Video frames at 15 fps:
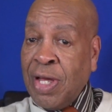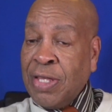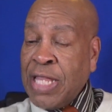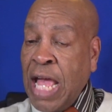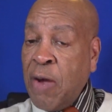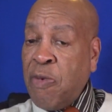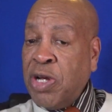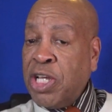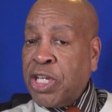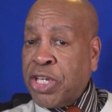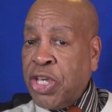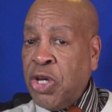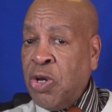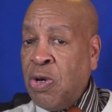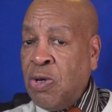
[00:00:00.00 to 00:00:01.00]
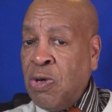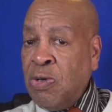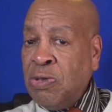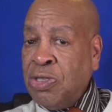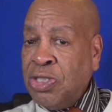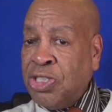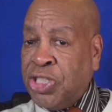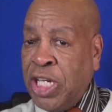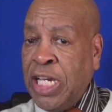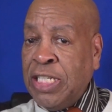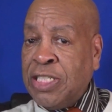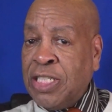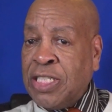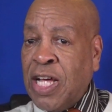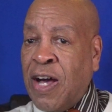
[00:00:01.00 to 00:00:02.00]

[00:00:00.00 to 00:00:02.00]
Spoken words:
they would accuse Jesus